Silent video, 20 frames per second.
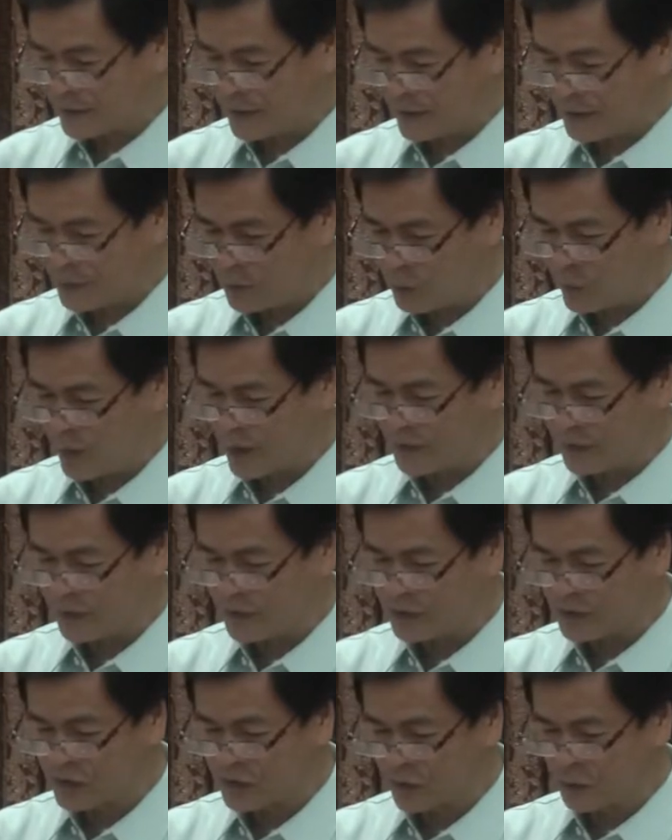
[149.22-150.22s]
than what
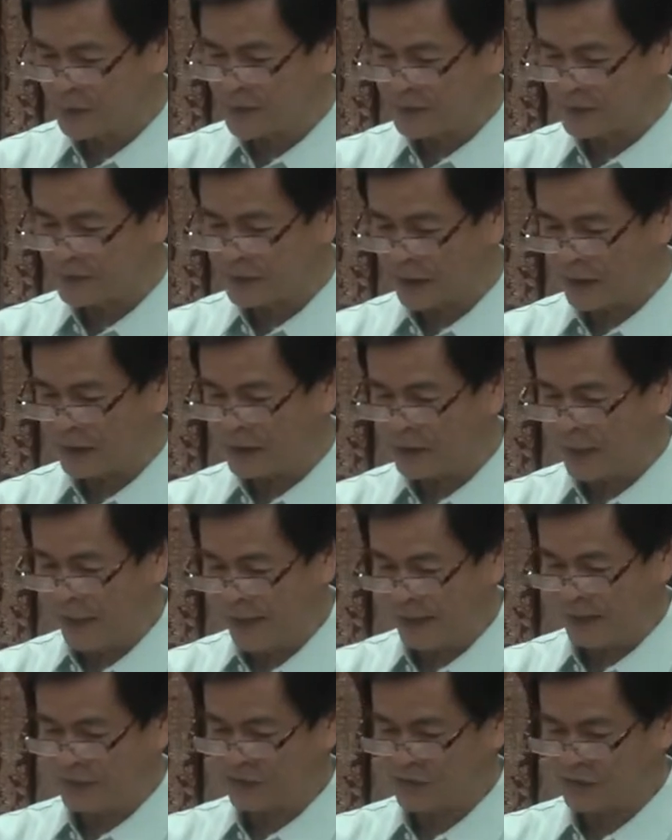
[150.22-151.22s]
the storyteller
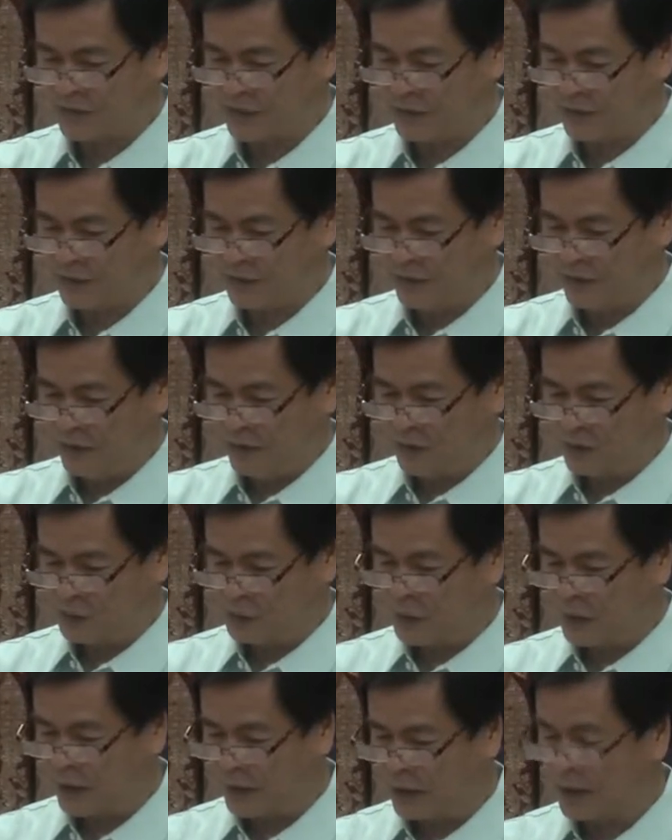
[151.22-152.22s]
has
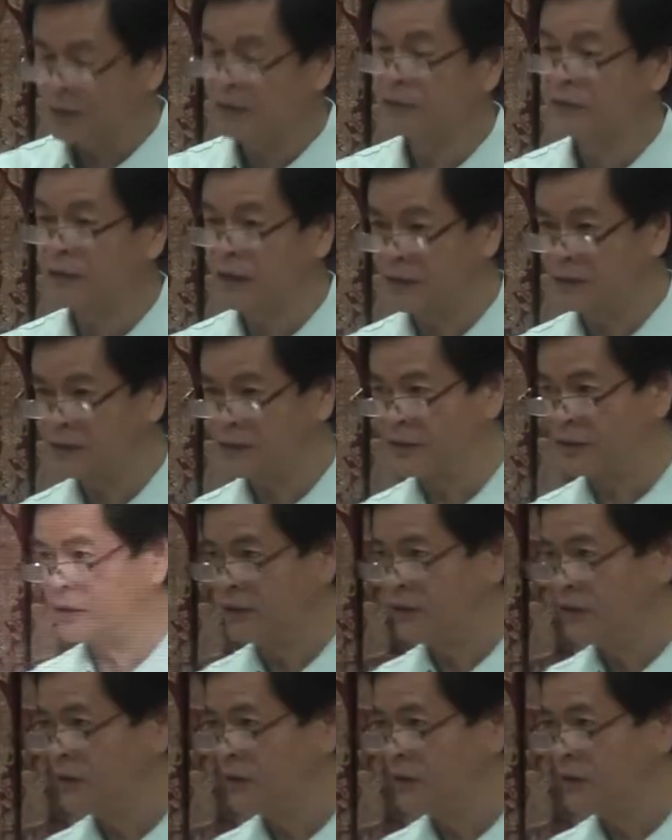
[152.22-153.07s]
will uncover